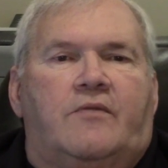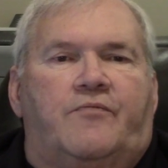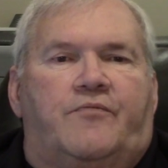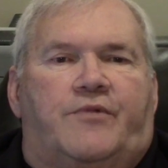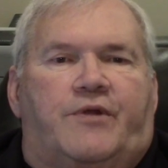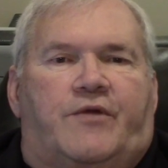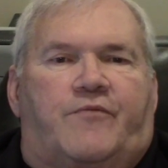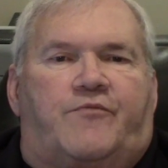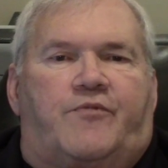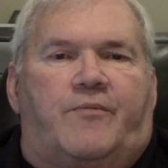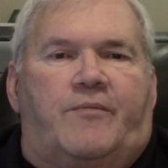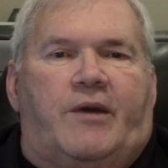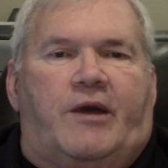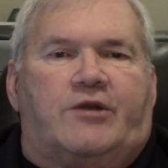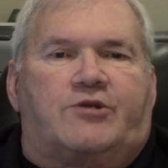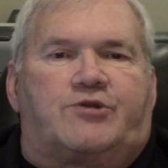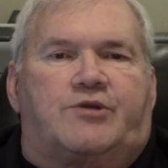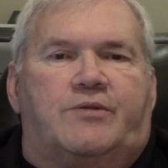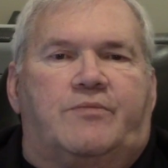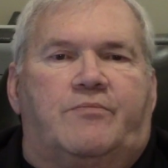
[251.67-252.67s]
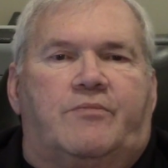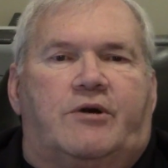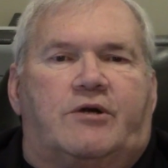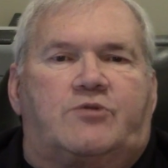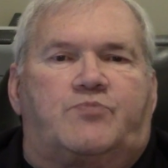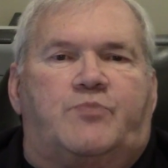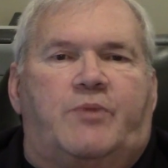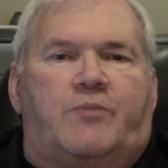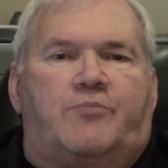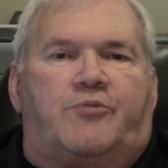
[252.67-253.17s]
The information
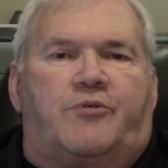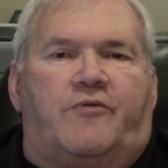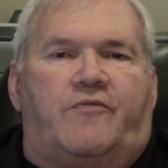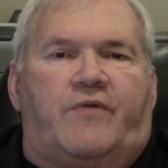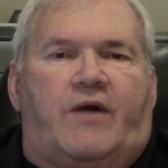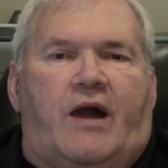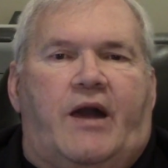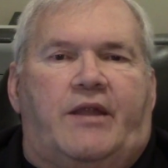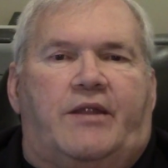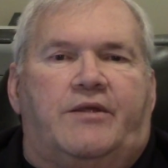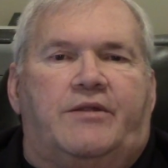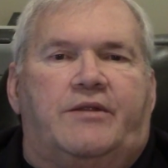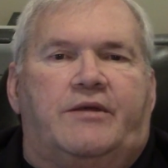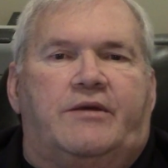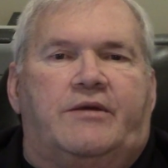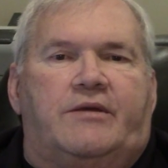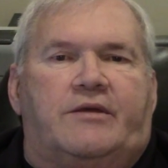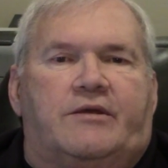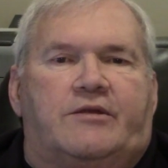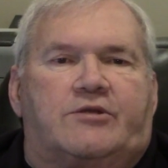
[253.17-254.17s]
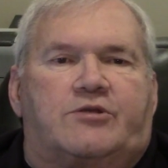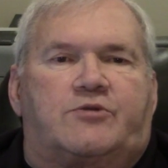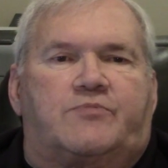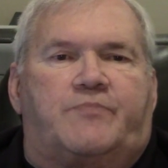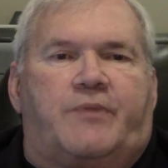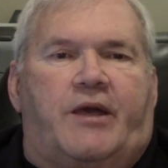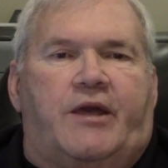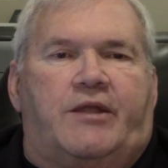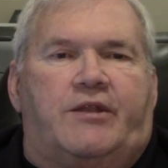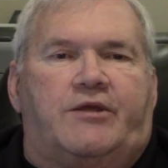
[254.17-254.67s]
must be provided in
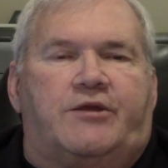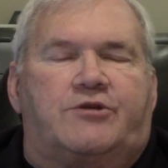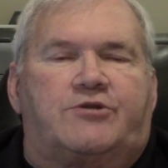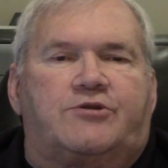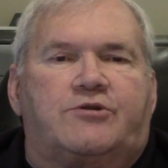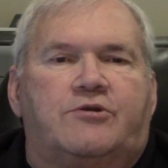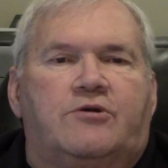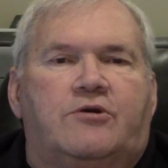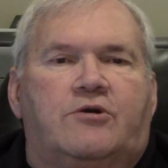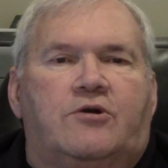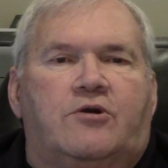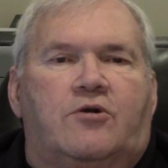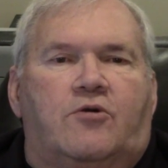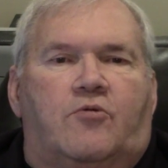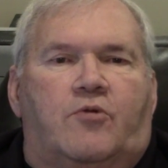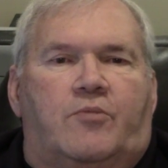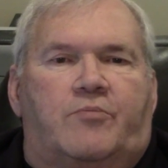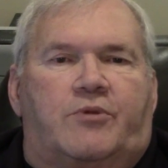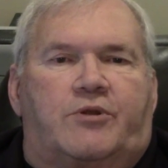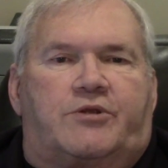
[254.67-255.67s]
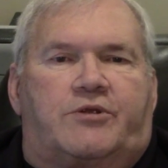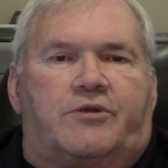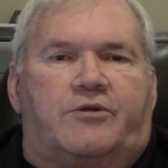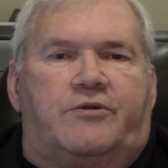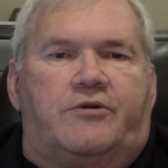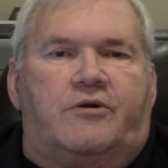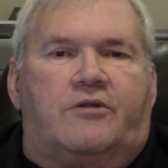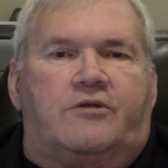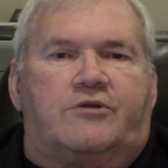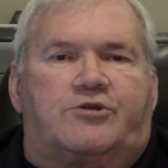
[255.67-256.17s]
Spanish when
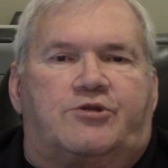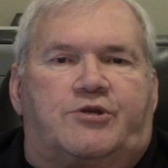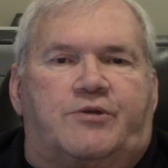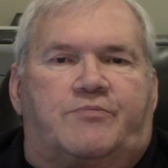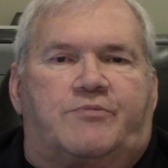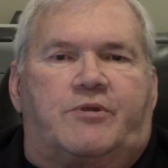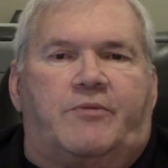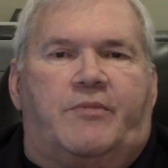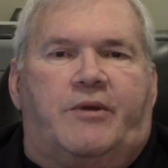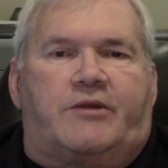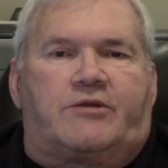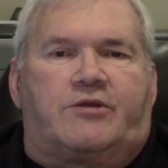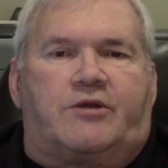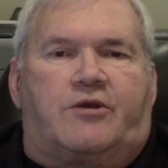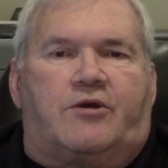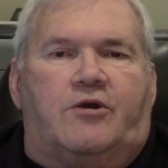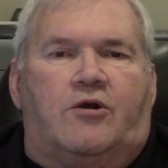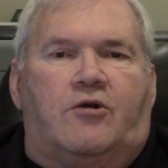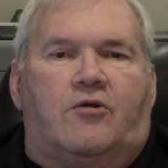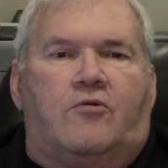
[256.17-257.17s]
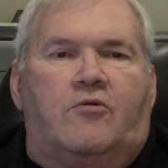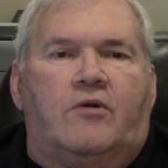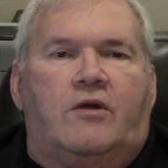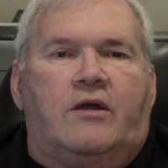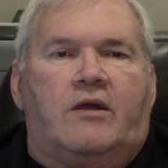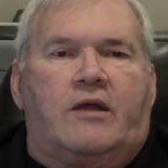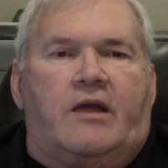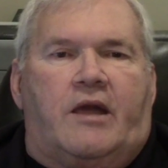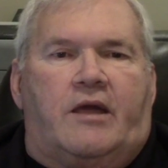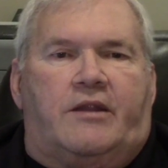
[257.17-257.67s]
material is shipped to Mexico
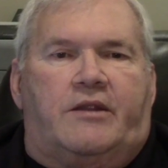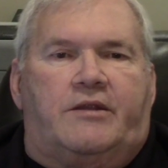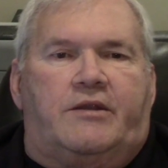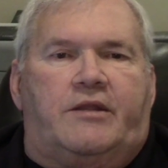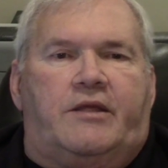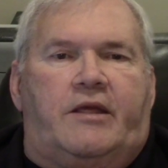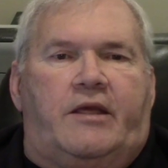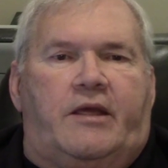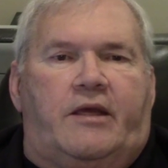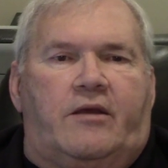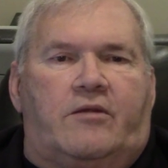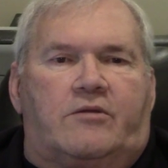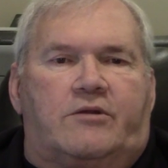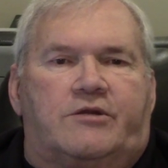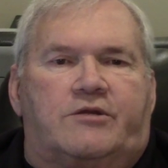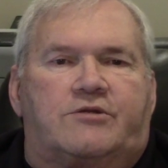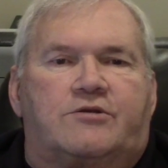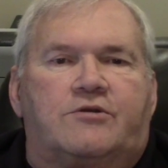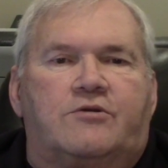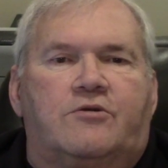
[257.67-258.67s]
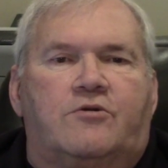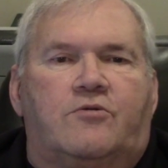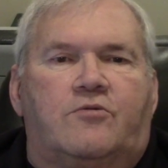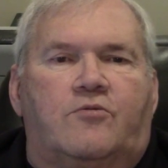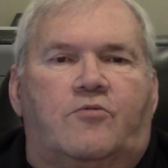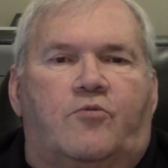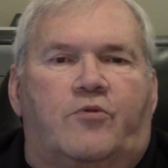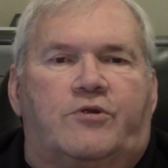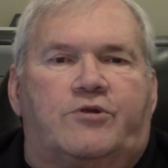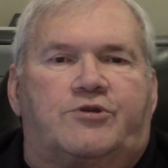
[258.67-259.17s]
and in English
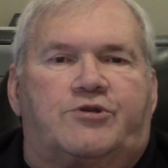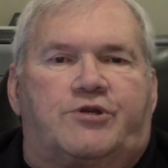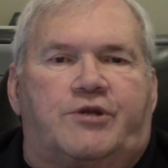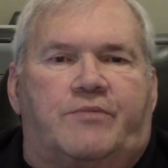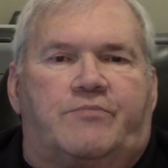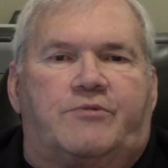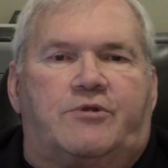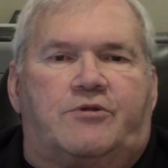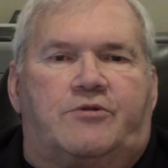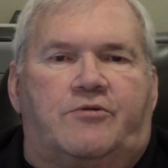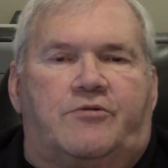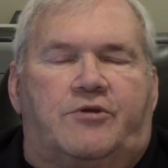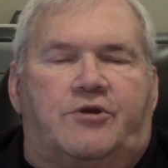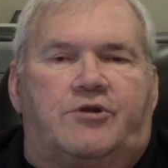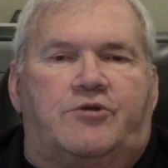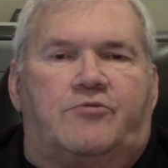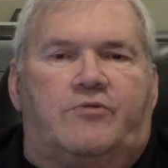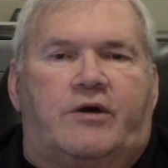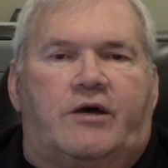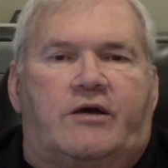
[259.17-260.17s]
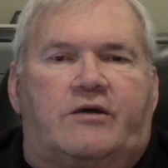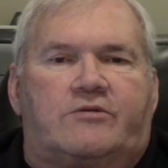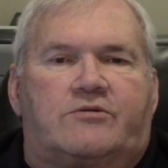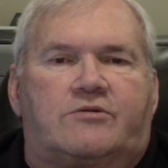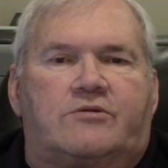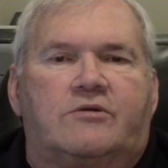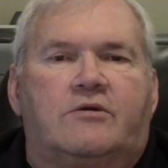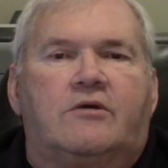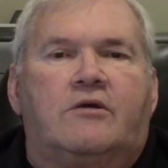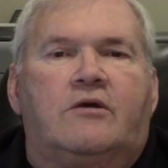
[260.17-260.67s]
when shipped to the
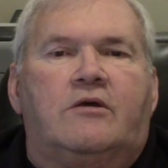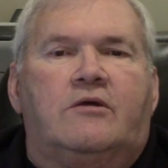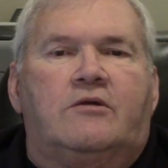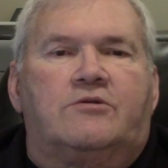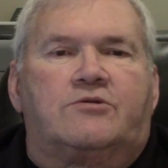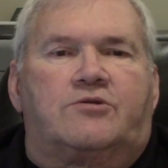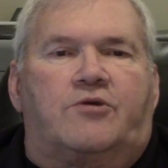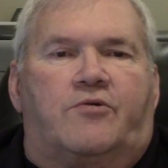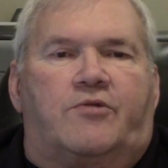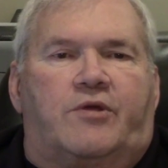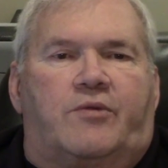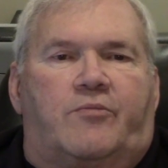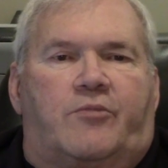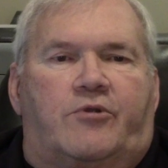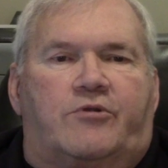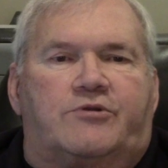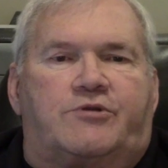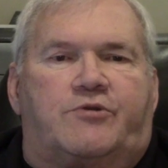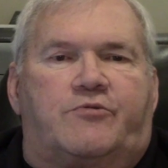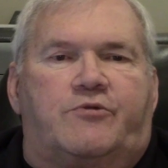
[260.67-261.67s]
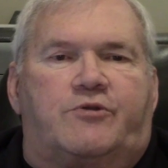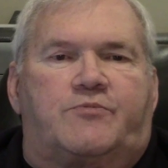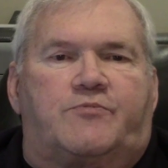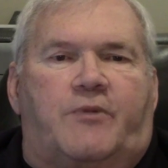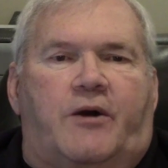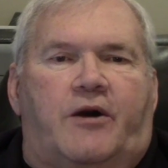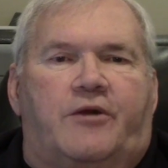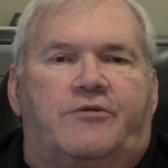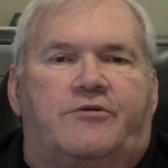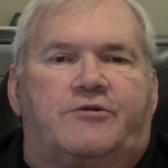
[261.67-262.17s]
U.S., so the emergency
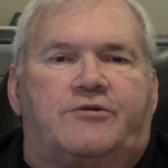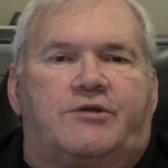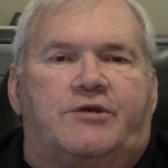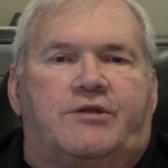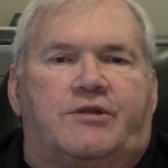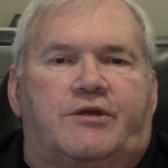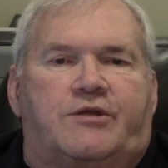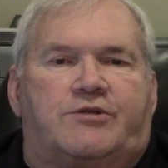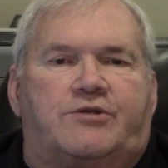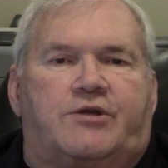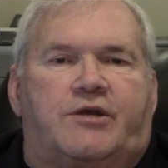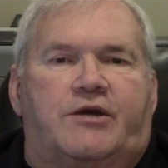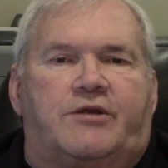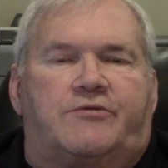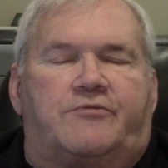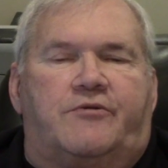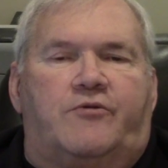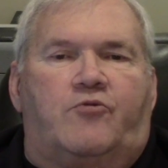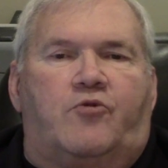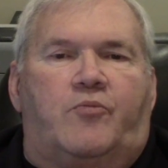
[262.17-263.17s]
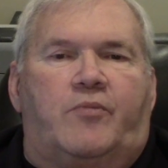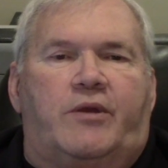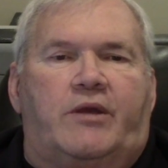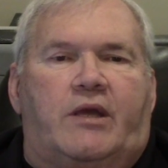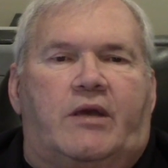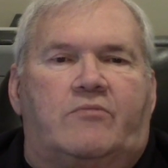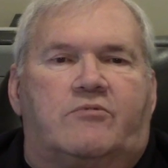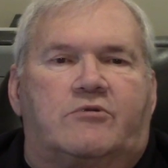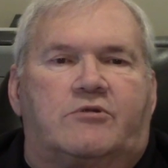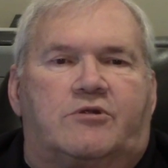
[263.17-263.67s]
responders in each country will
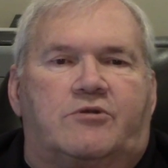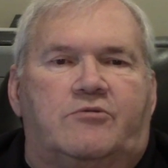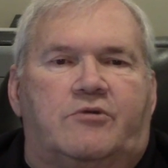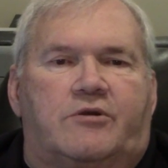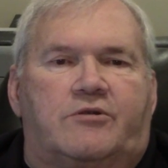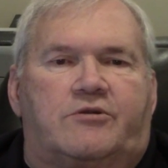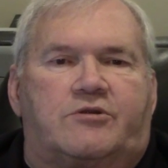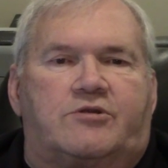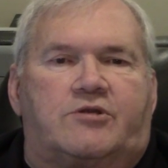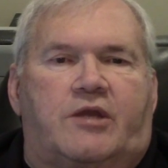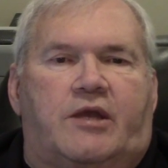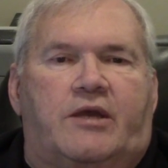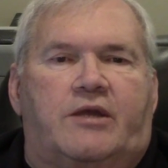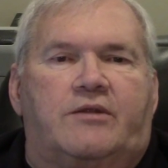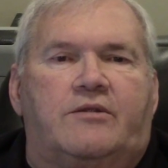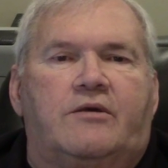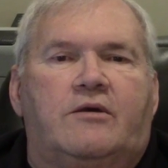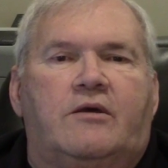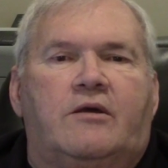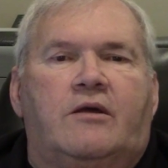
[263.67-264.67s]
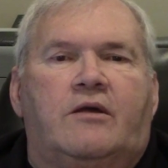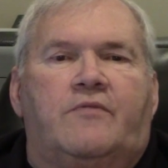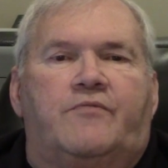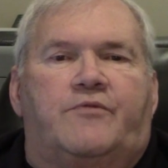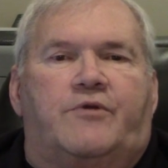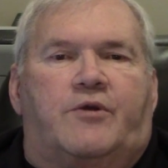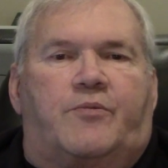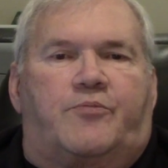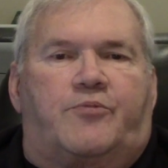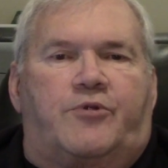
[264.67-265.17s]
be able to understand
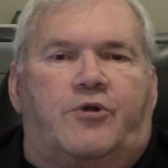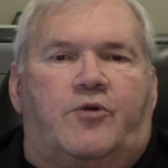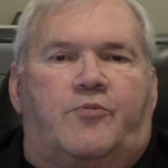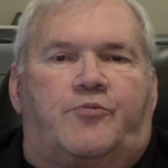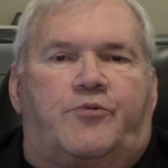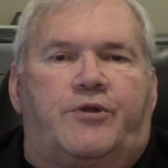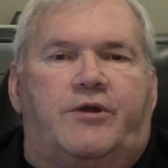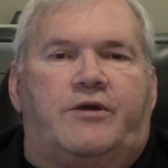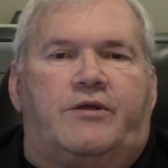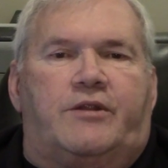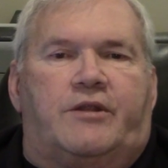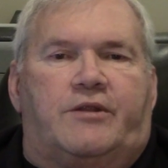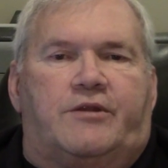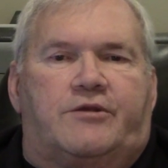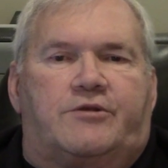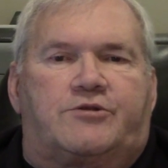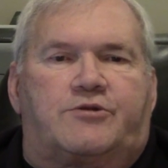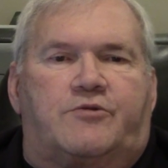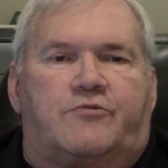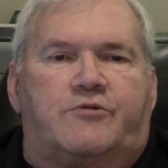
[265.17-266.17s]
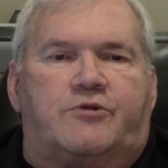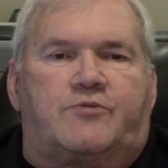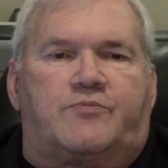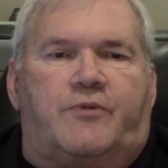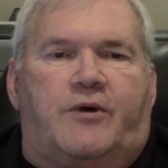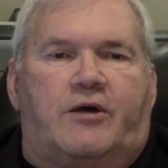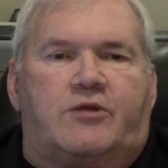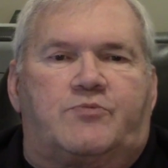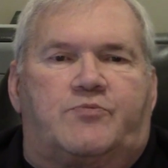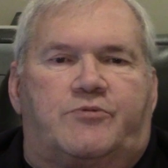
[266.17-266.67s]
the appropriate initial
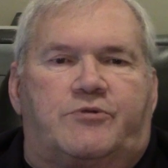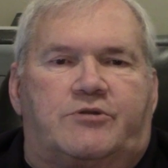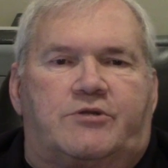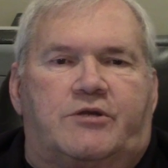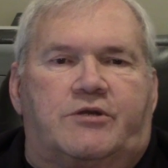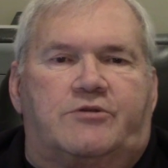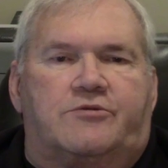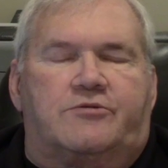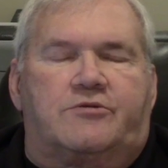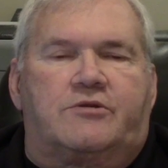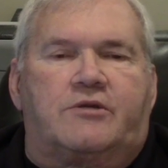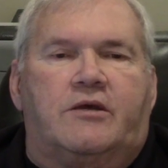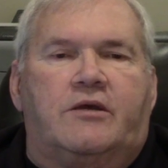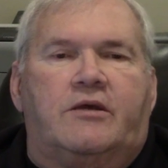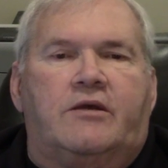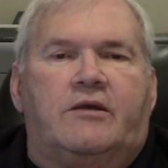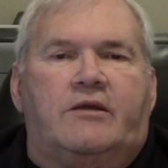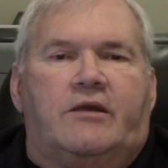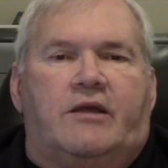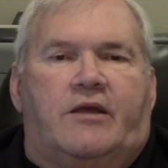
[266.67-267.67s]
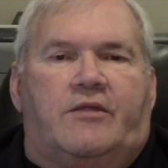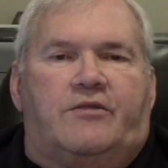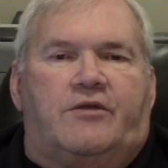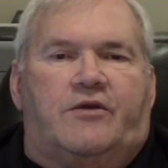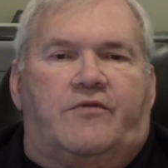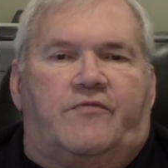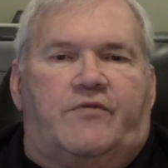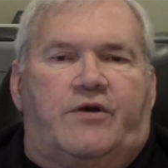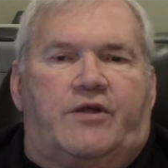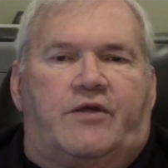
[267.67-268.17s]
response procedures in the
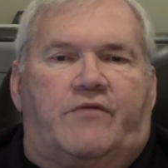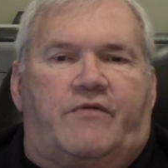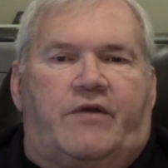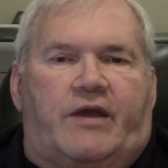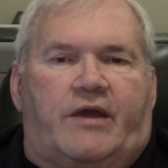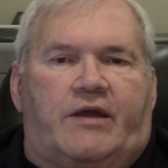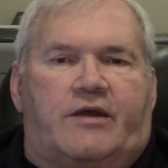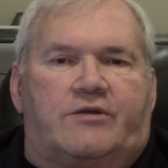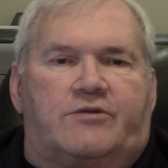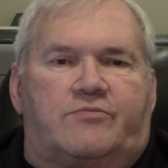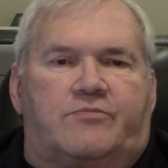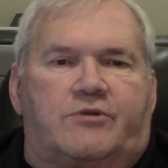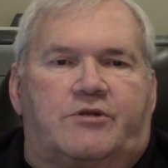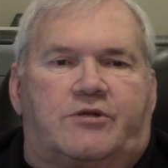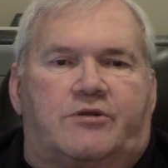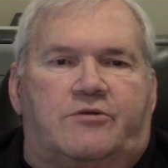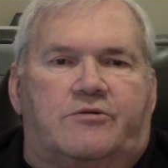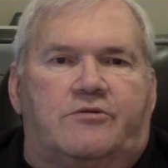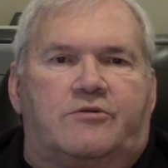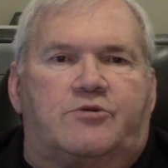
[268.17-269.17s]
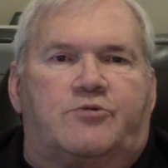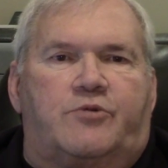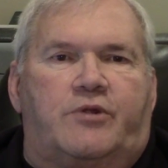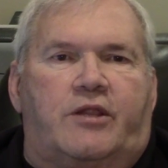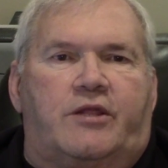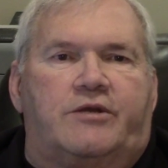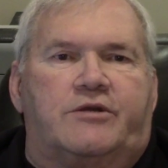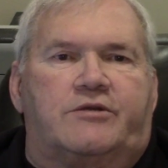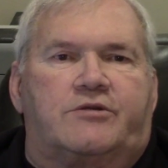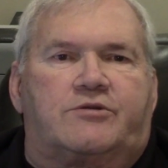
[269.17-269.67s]
event of a hazard materials
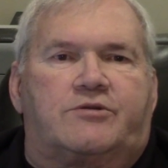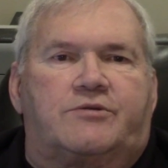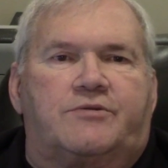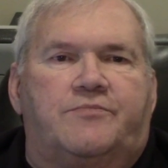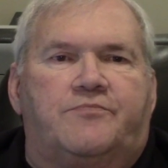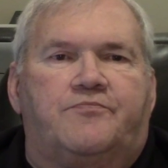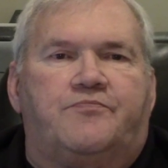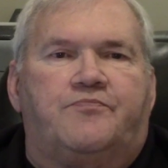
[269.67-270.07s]
release.